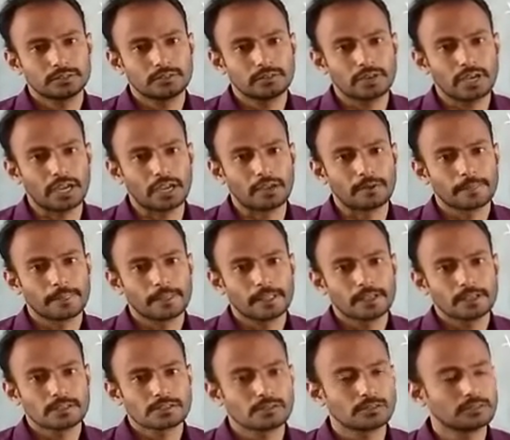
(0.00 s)

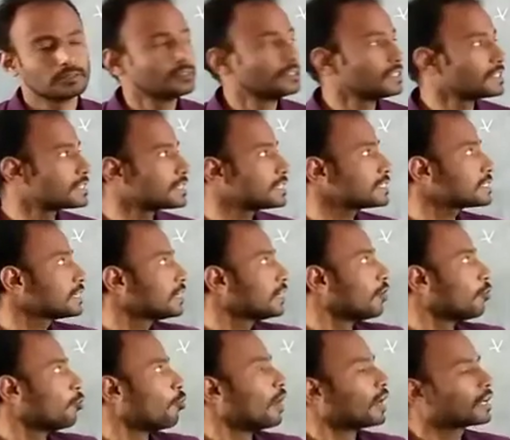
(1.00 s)
Okay, so this is
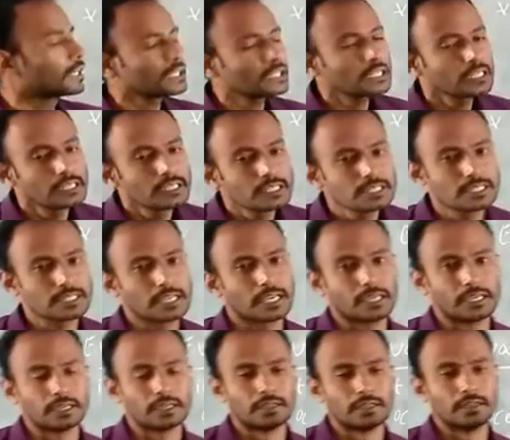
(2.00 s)
water
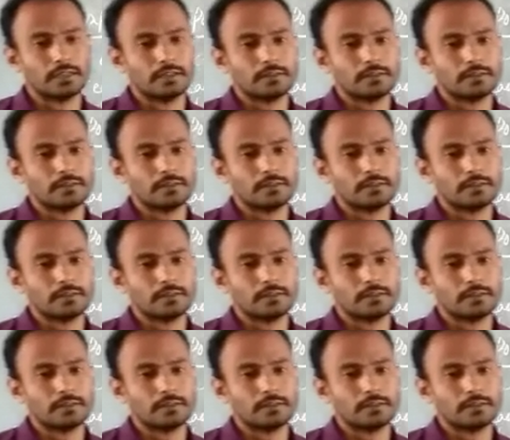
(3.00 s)
cycle.